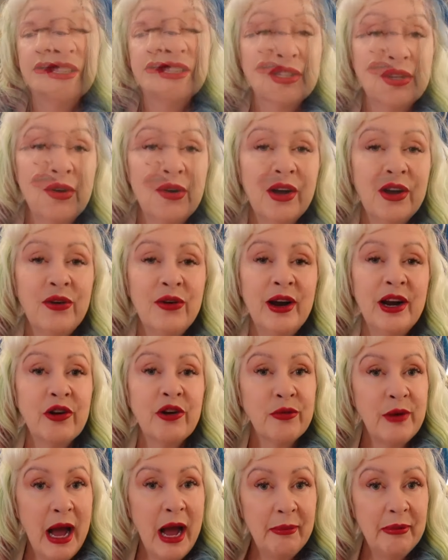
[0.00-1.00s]
So I'm going
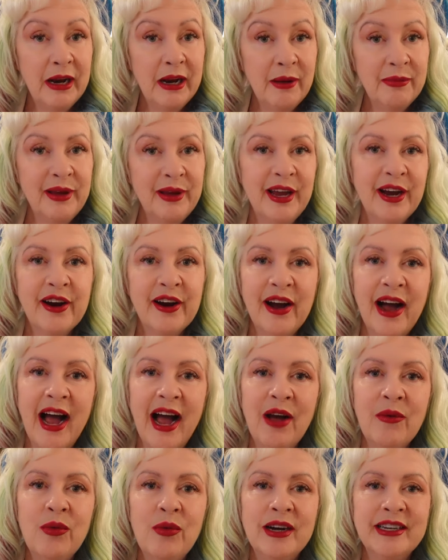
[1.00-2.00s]
to wrap it up here.
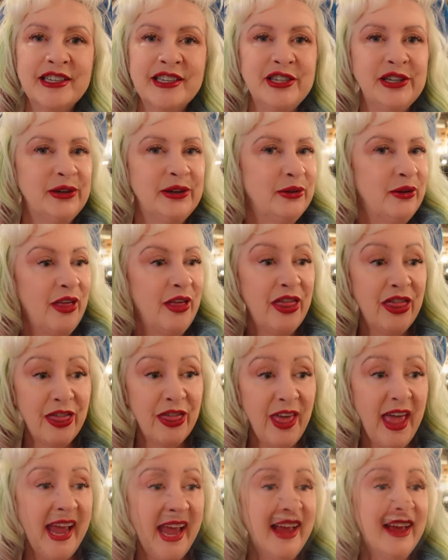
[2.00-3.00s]
I want to
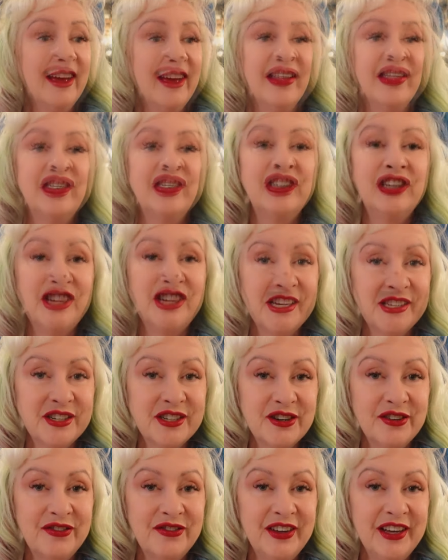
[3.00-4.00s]
thank the
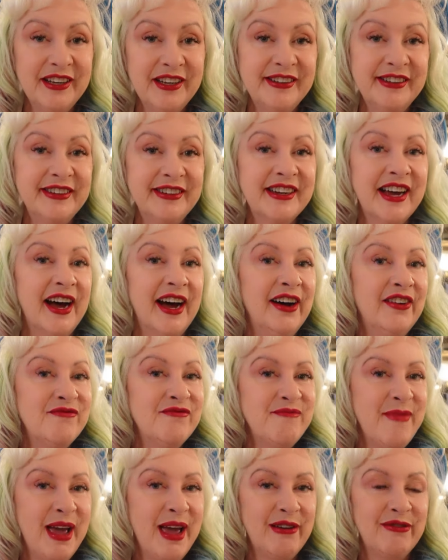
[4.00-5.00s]
Chesterfield of
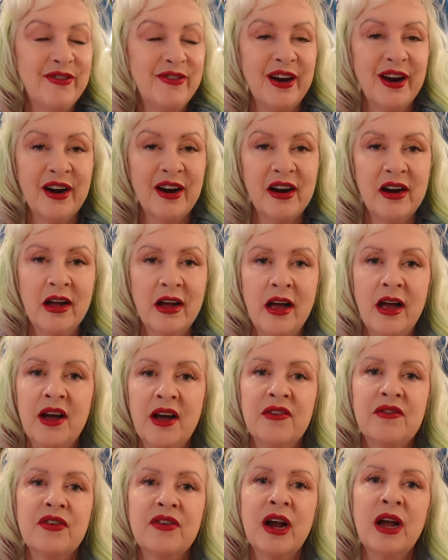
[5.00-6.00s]
Mayfair
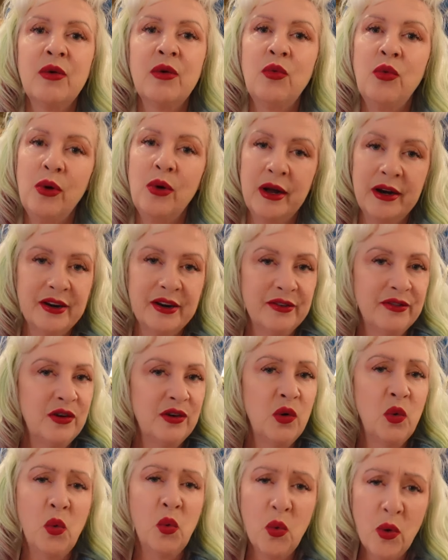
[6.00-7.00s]
for a
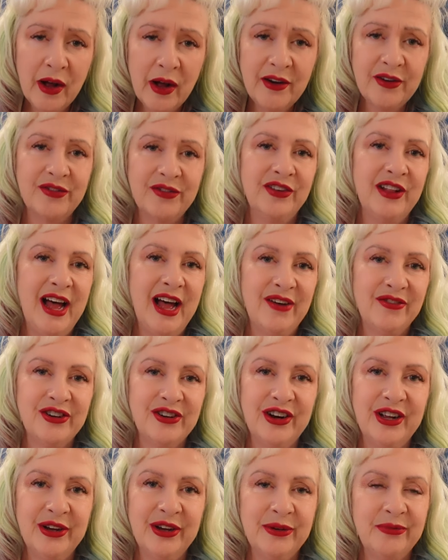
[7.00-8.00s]
wonderful, wonderful
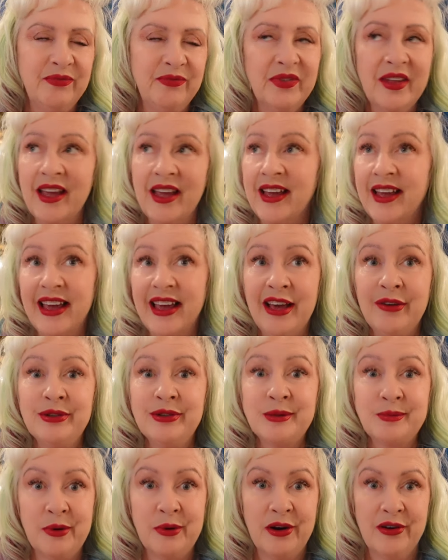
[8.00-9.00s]
afternoon. It
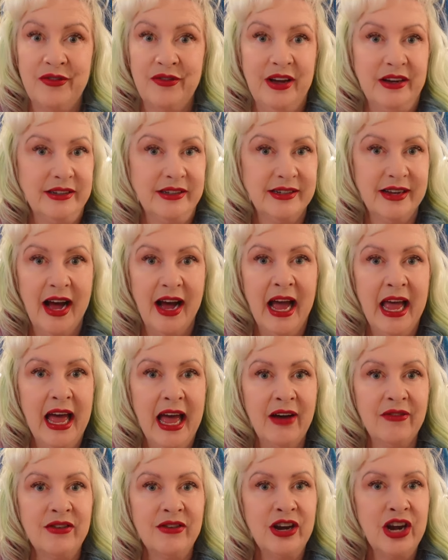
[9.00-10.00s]
was perfect. I
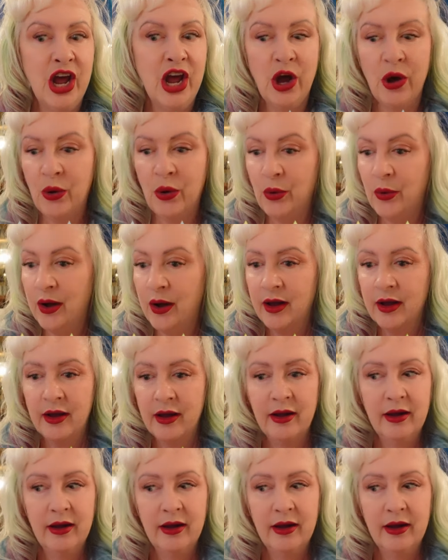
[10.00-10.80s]
have no,